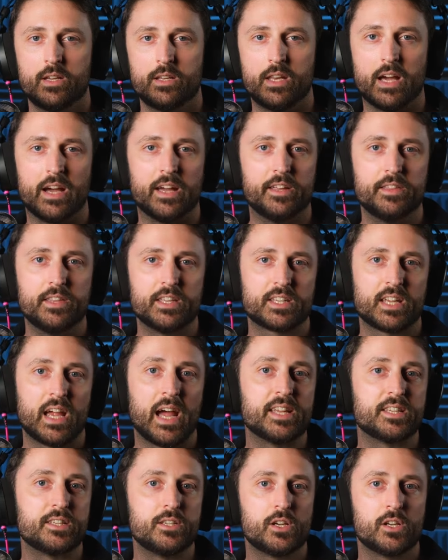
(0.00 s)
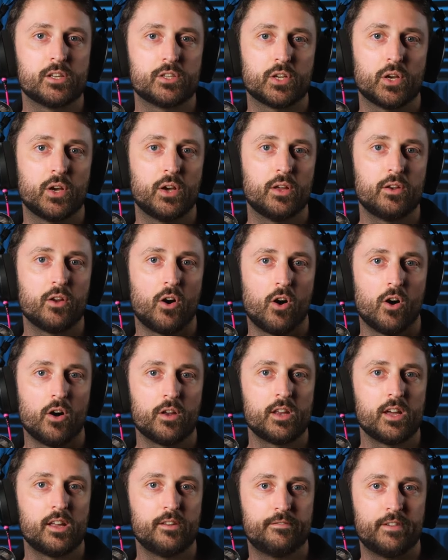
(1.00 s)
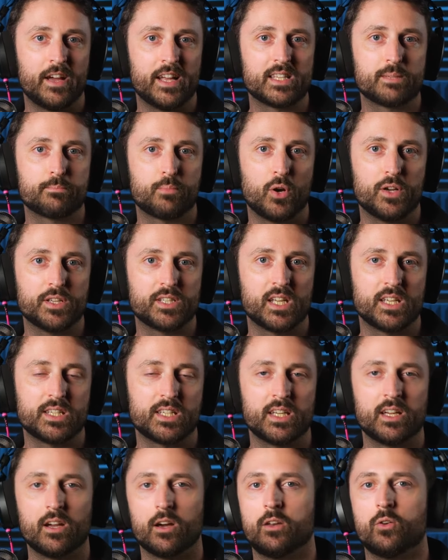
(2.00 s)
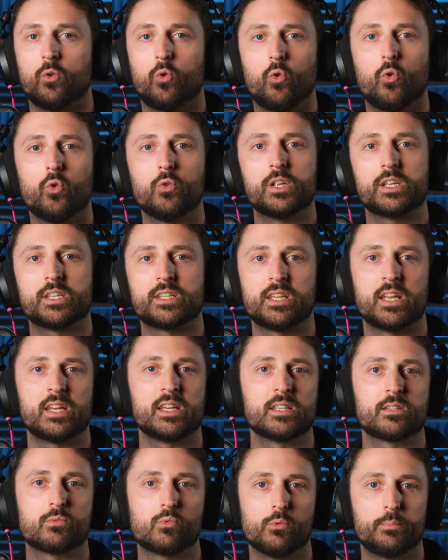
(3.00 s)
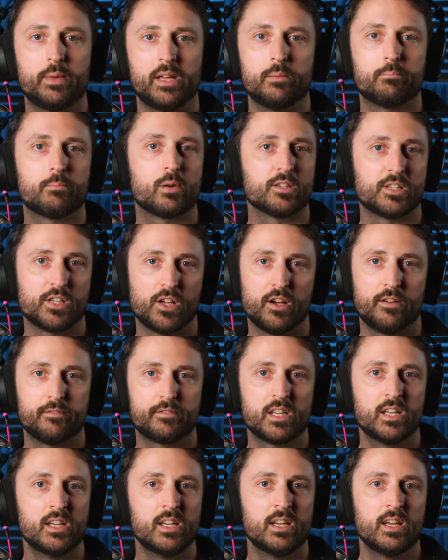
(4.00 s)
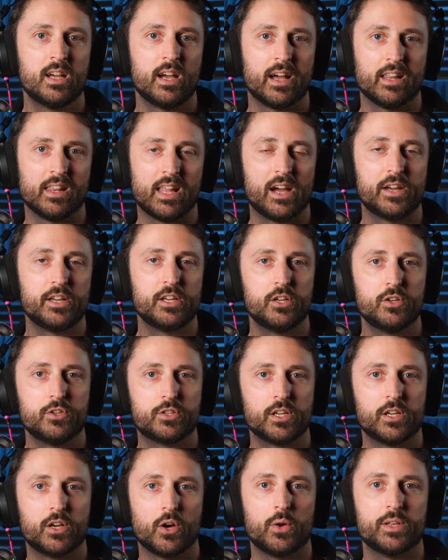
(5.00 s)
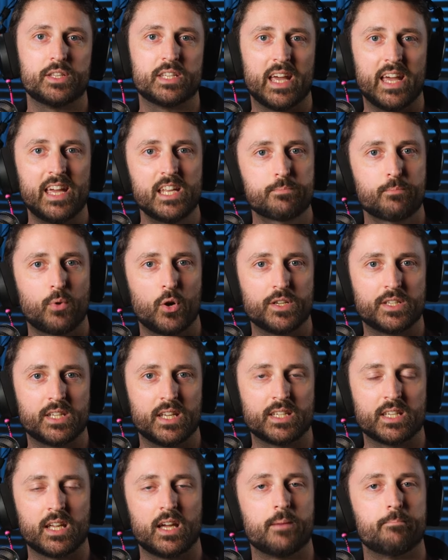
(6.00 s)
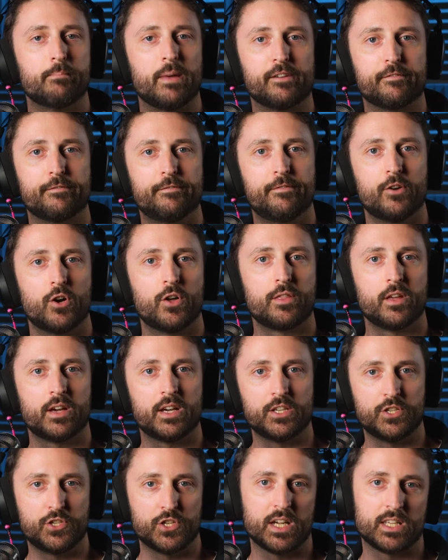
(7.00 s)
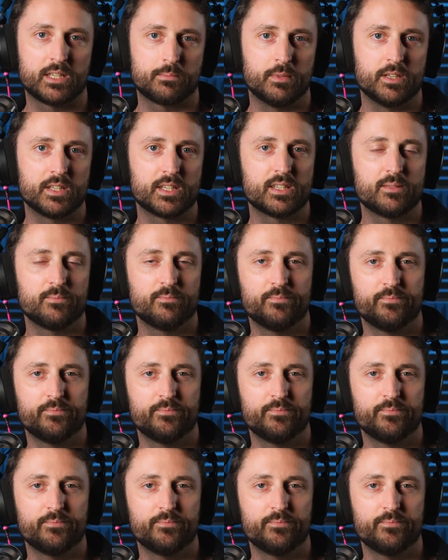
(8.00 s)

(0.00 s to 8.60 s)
Now in this case, you can turn on advanced processing and all the settings will be preserved, allowing you to go into each processor and make further adjustments.